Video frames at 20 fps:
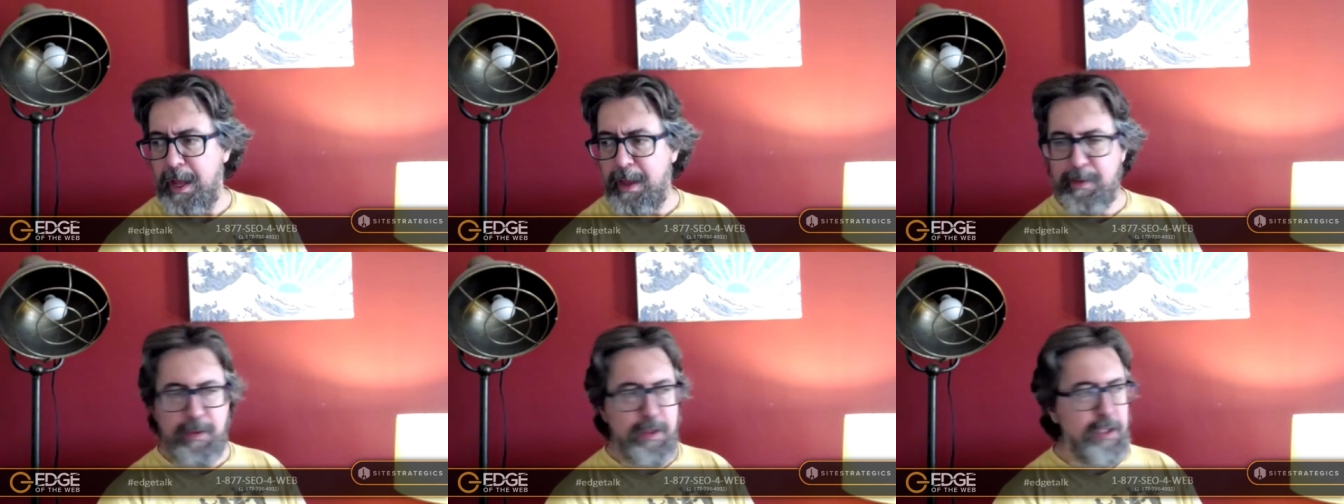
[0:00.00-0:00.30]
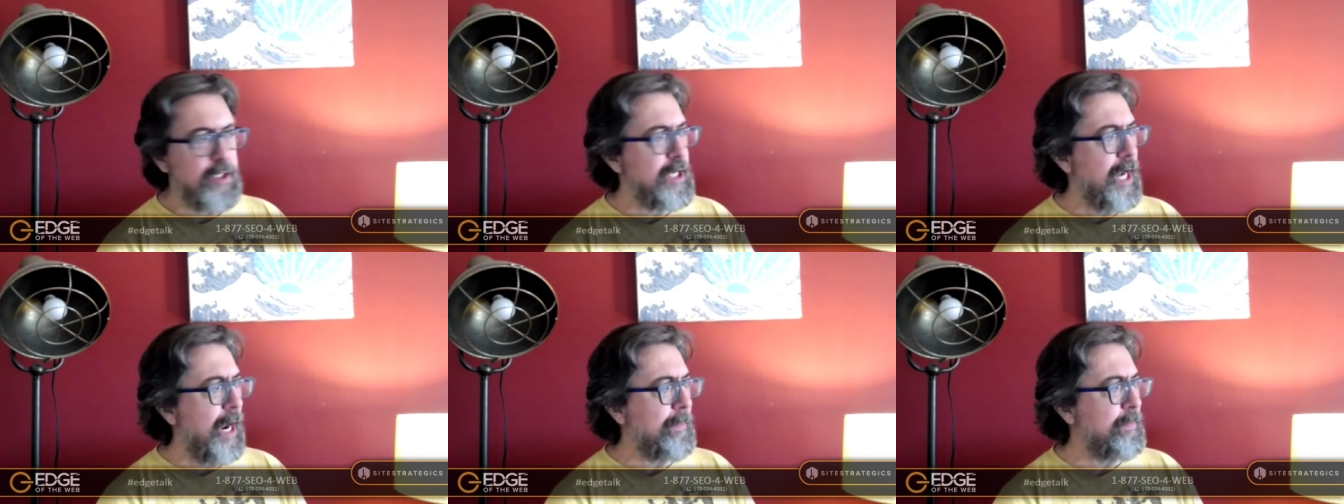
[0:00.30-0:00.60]
and
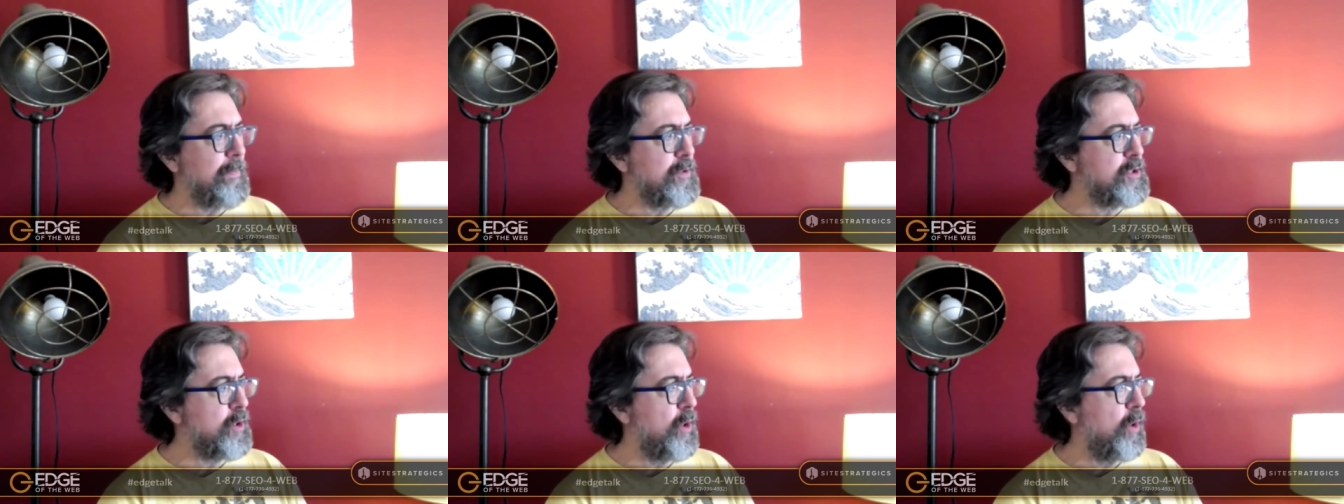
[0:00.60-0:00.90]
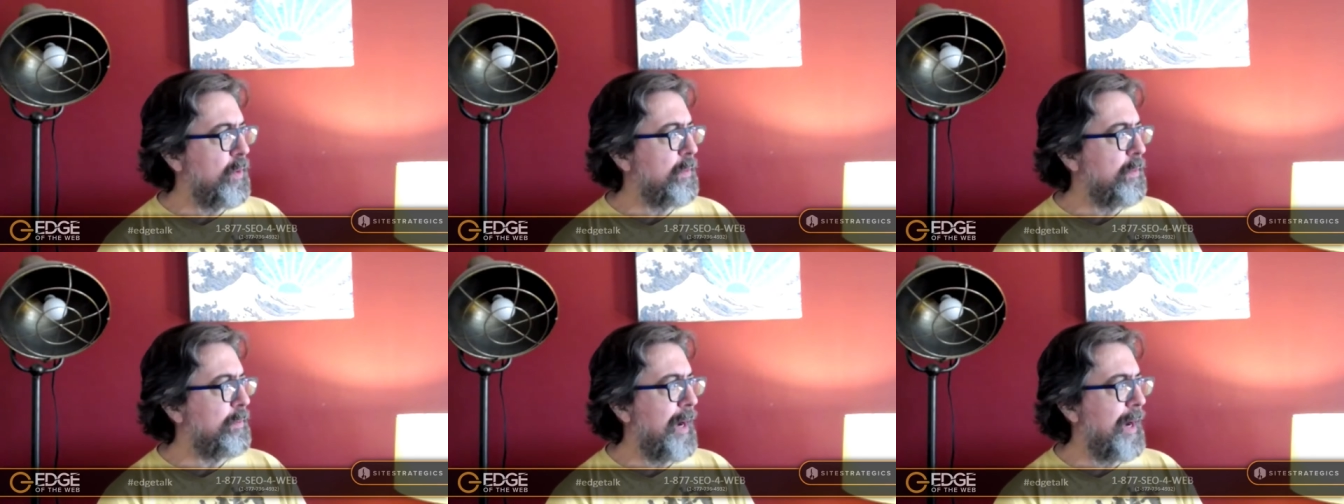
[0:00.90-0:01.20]
the top
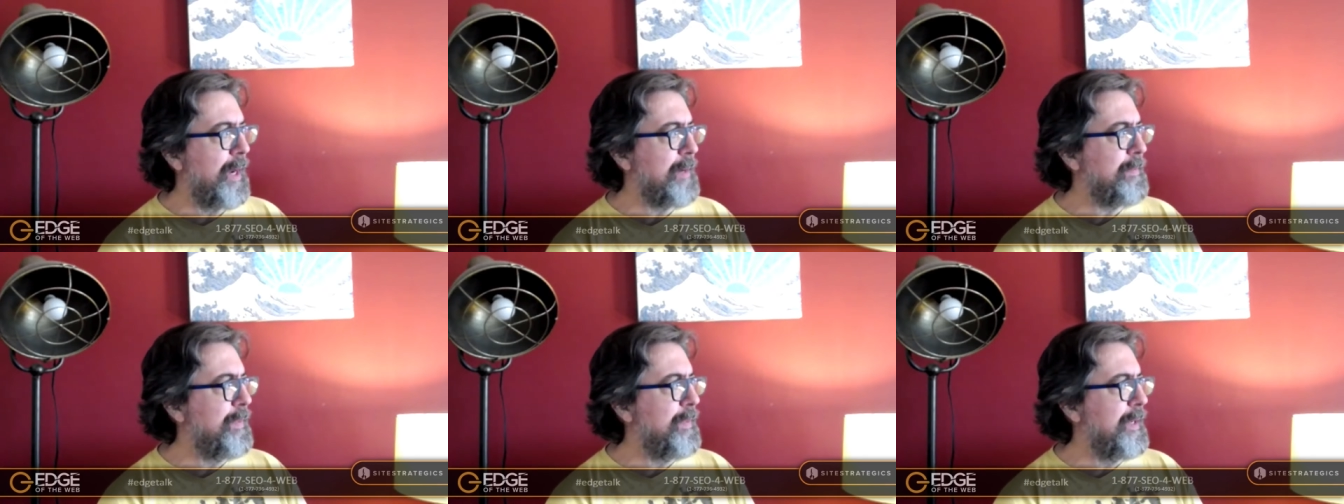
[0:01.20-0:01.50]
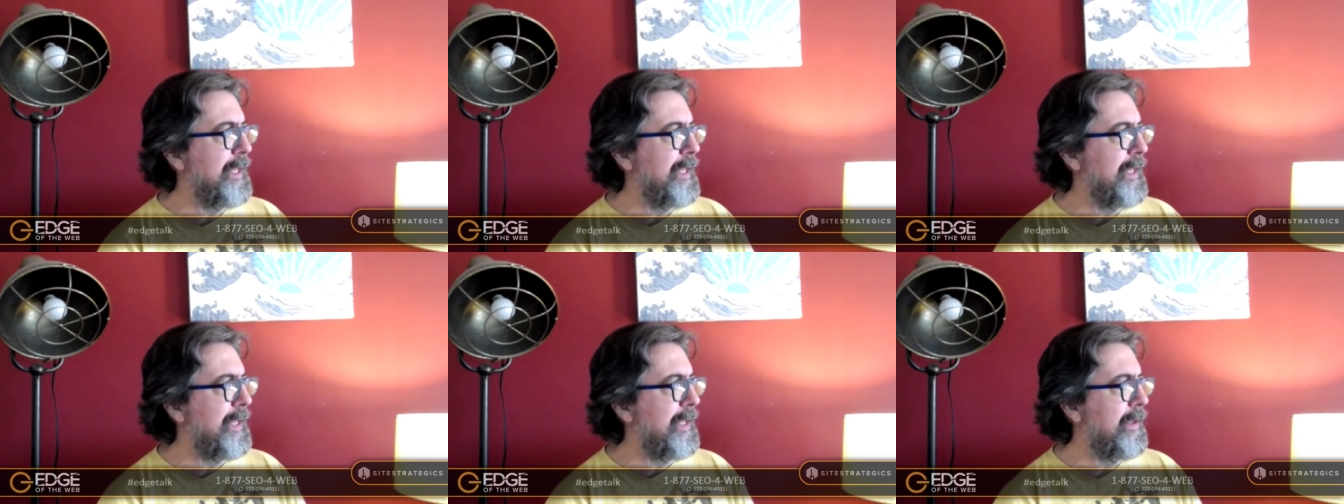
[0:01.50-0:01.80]
result might
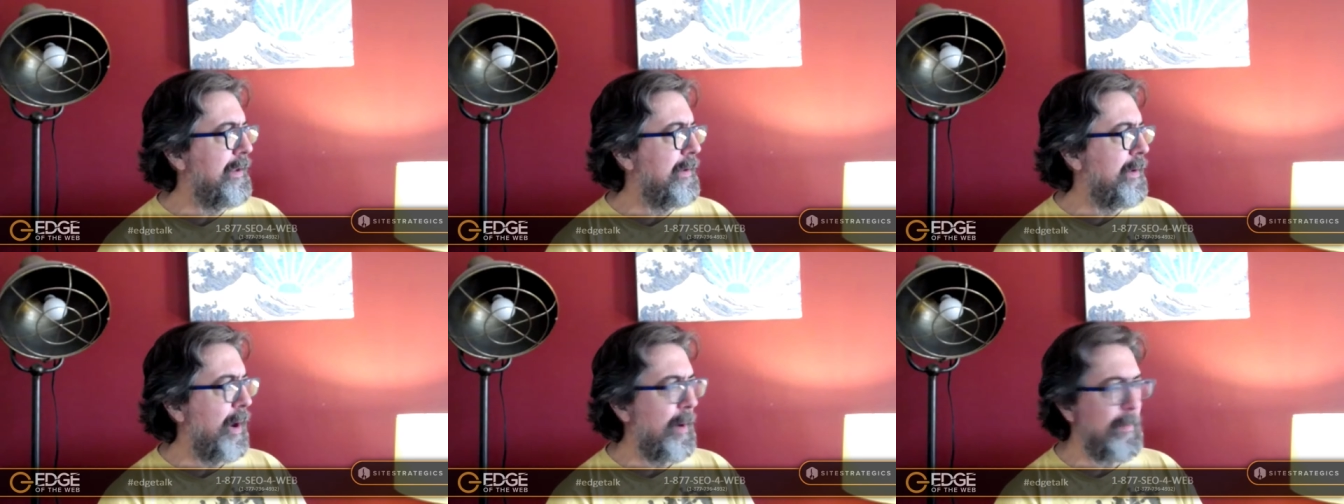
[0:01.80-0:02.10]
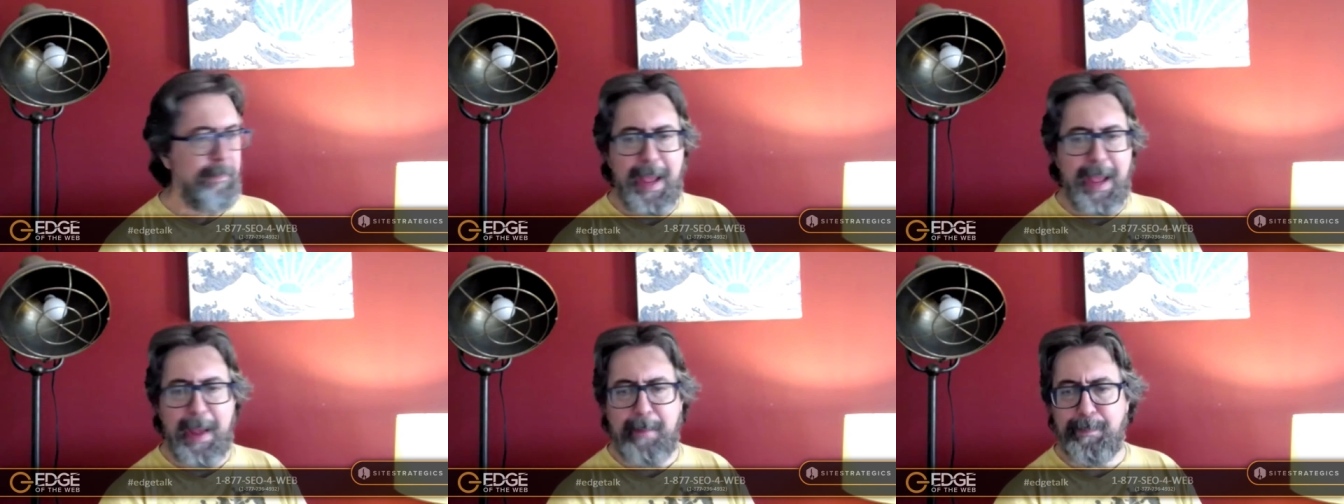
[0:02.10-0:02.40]
be
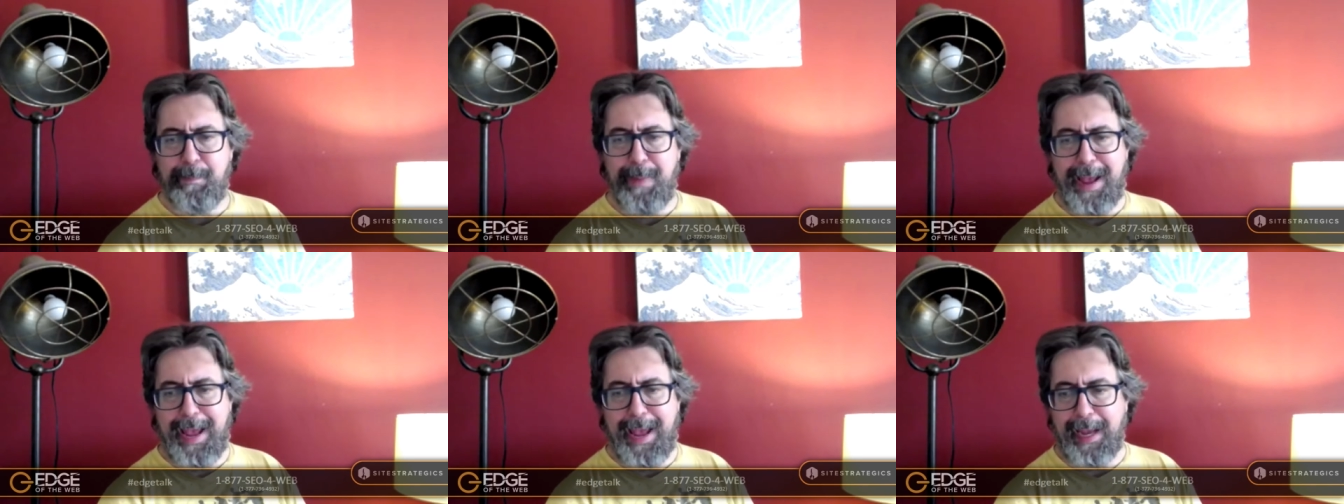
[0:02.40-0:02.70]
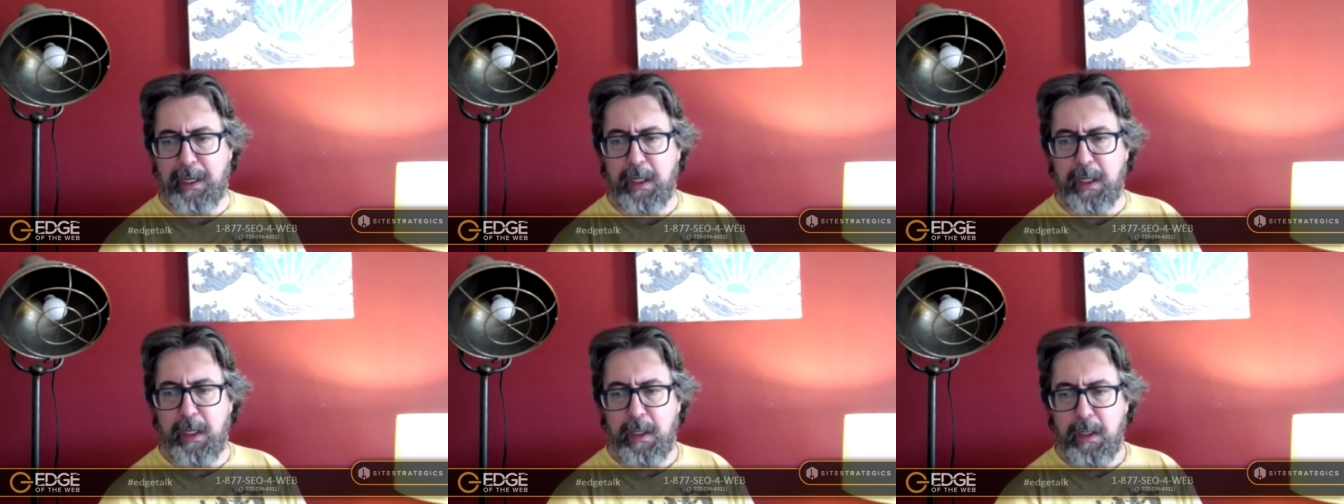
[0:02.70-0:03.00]
a map
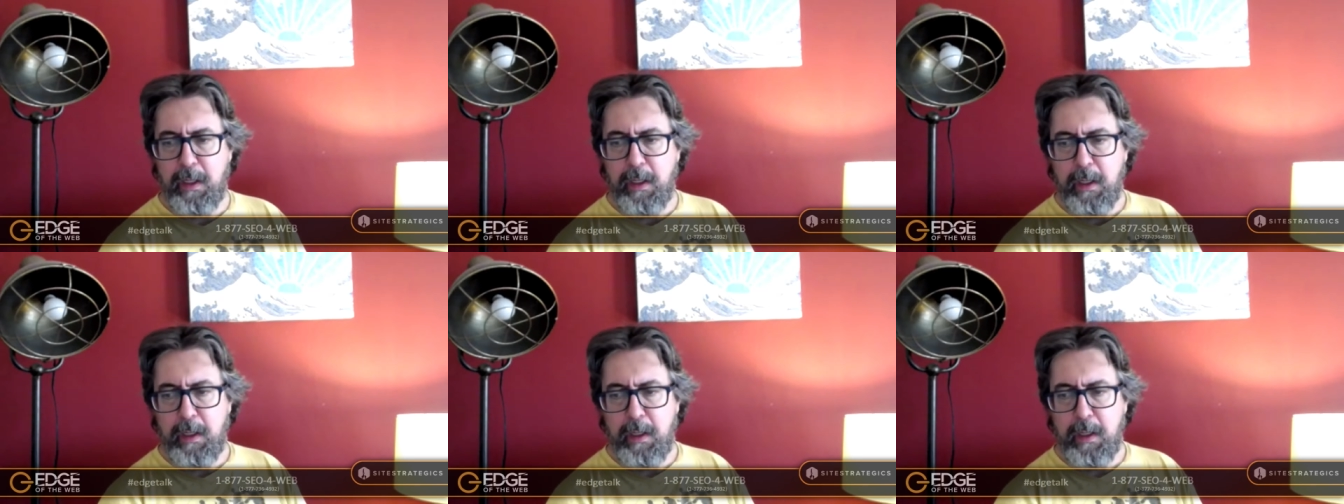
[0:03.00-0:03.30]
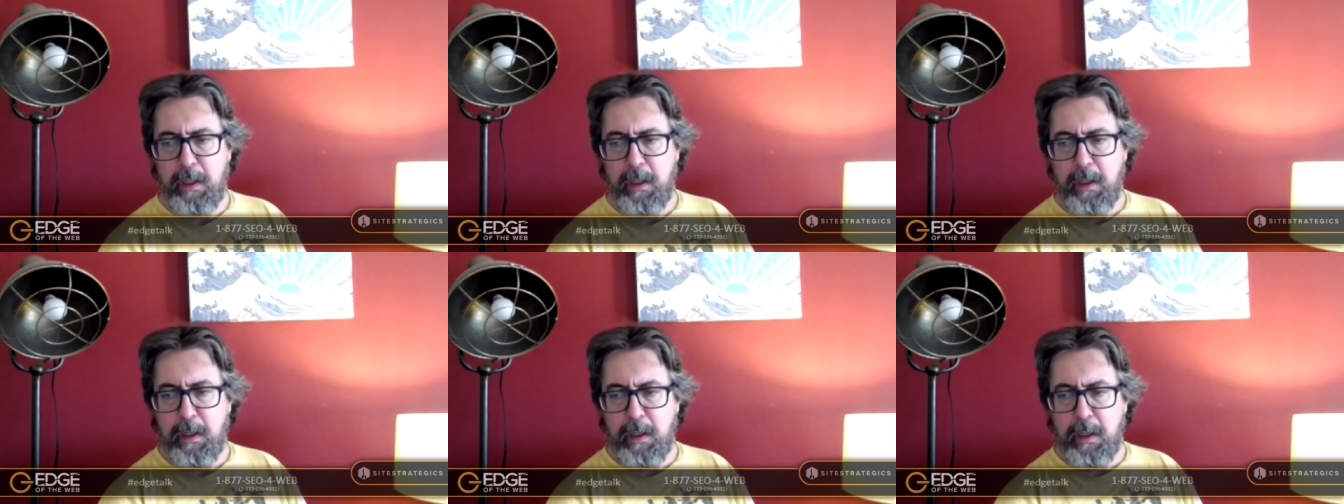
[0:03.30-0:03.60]
pack,
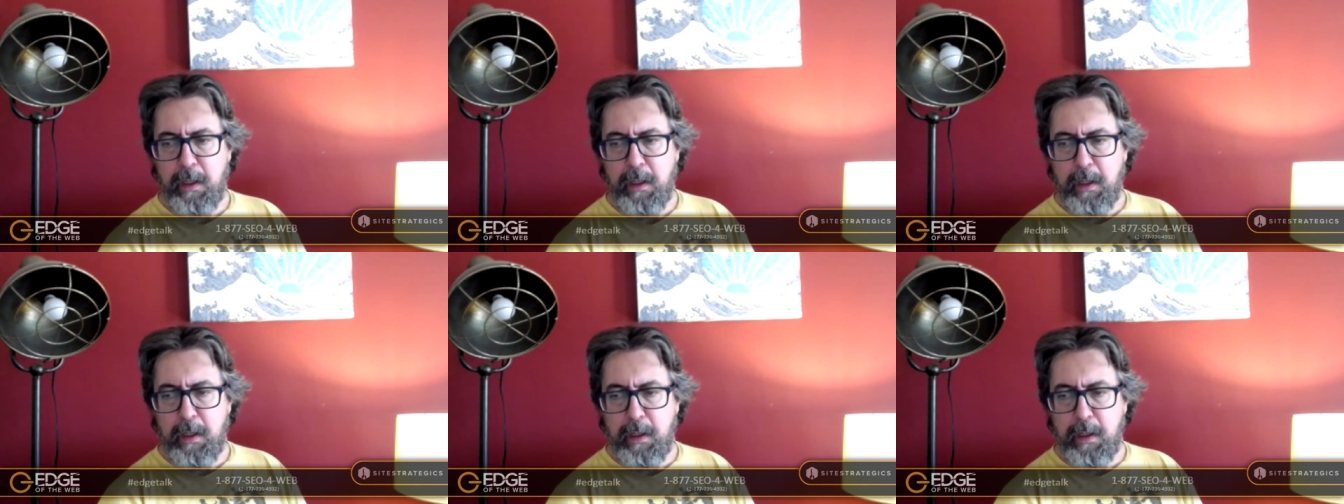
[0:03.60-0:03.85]
mm-hmm.